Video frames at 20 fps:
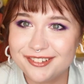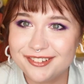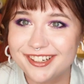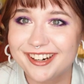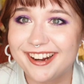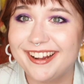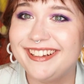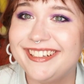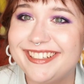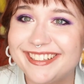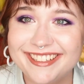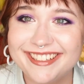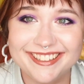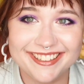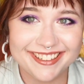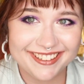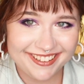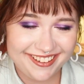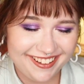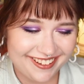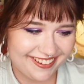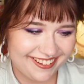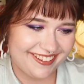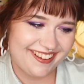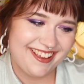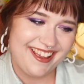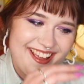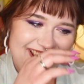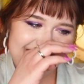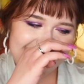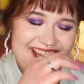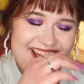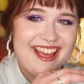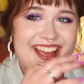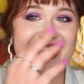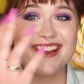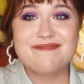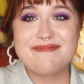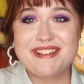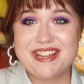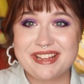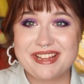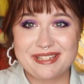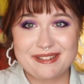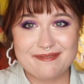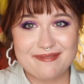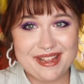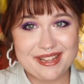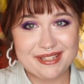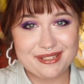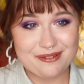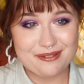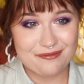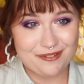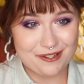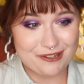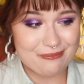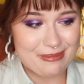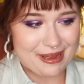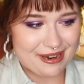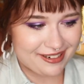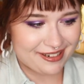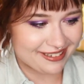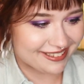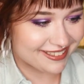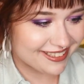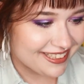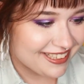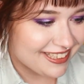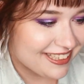run and because it makes you feel better.